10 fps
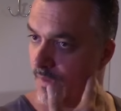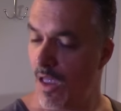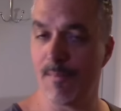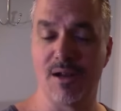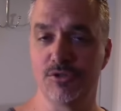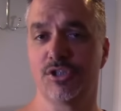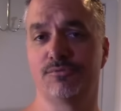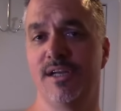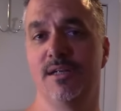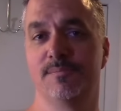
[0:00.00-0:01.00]
Um, and I was just
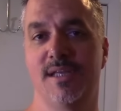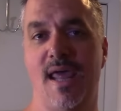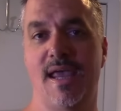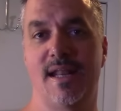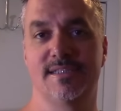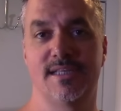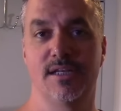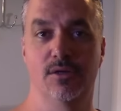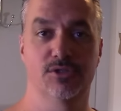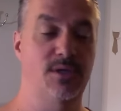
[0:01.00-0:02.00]
reading them today and I
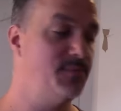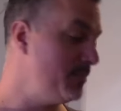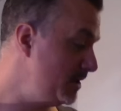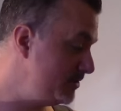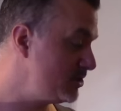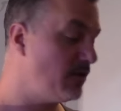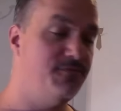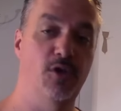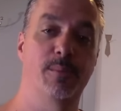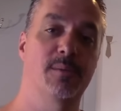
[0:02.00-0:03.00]
said, you know something, I'm going to
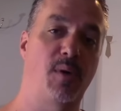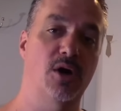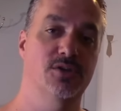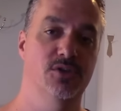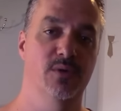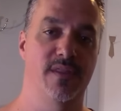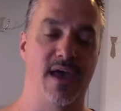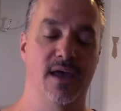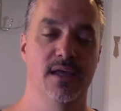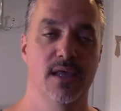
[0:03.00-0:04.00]
start filming part two of
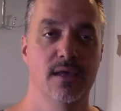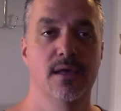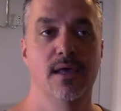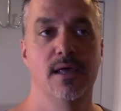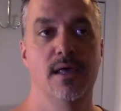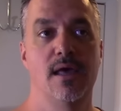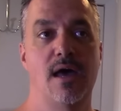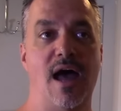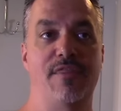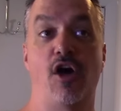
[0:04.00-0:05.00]
that.
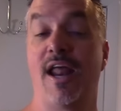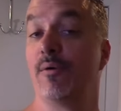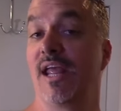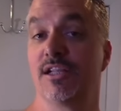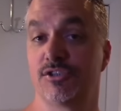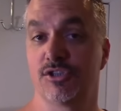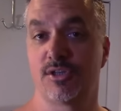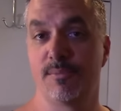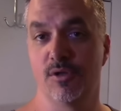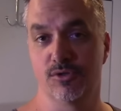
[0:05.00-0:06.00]
I thought I would answer
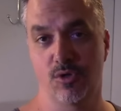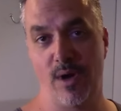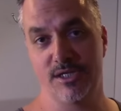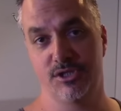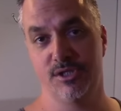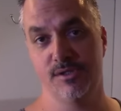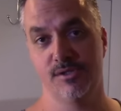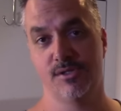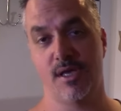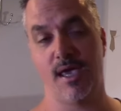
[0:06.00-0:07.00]
some of those
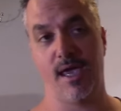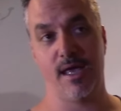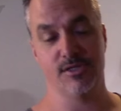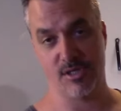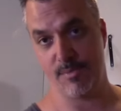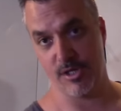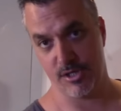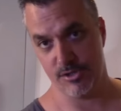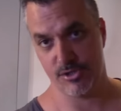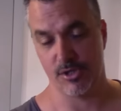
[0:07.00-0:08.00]
questions and some of the
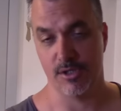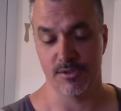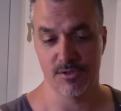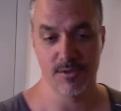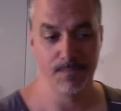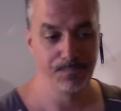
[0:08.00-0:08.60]
concerns.